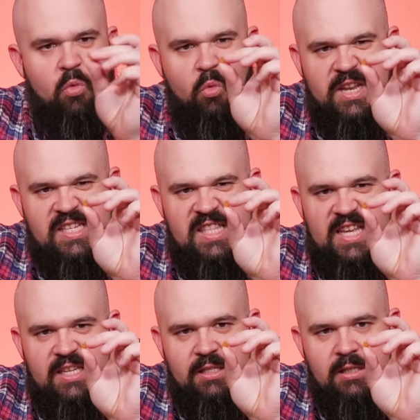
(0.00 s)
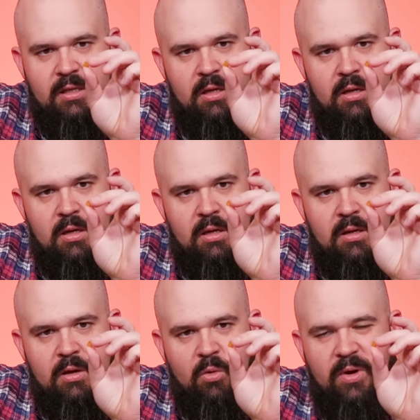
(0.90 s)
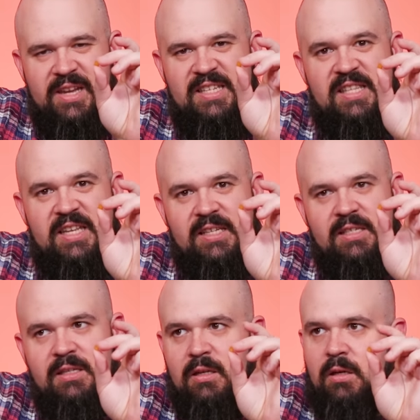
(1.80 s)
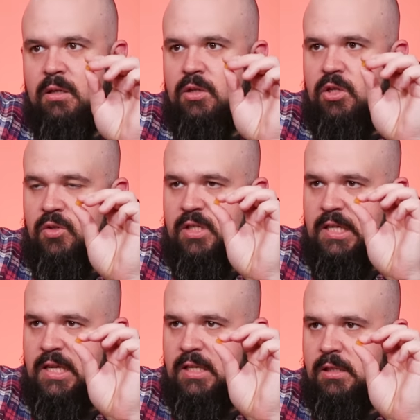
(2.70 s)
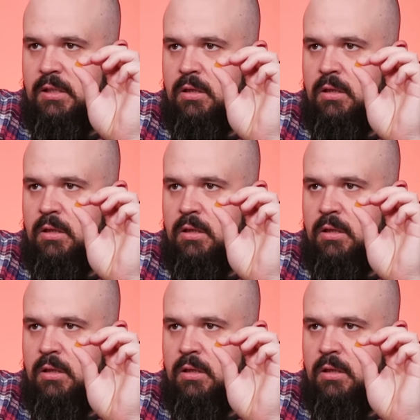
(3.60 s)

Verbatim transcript: What is this? What is this? Do you see this?